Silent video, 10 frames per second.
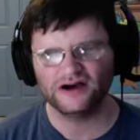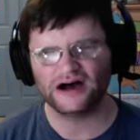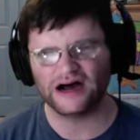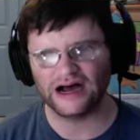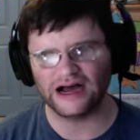
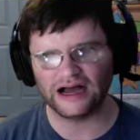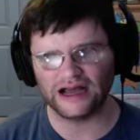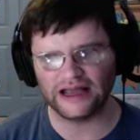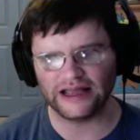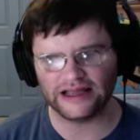Uh,
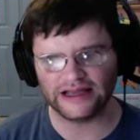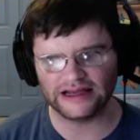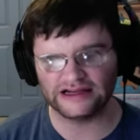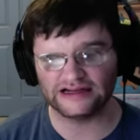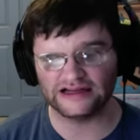
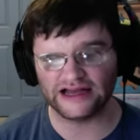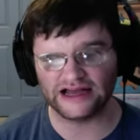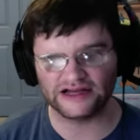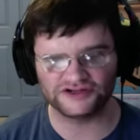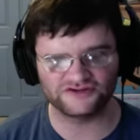and
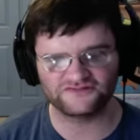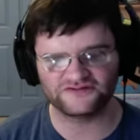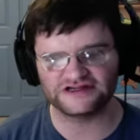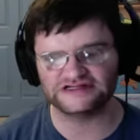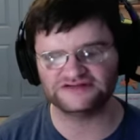uh, don't
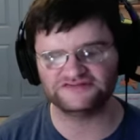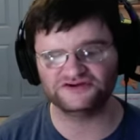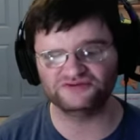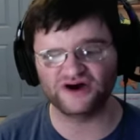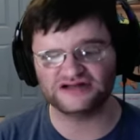forget, if
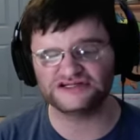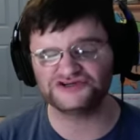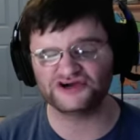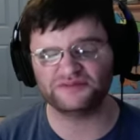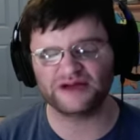you want to
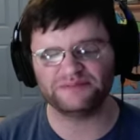join my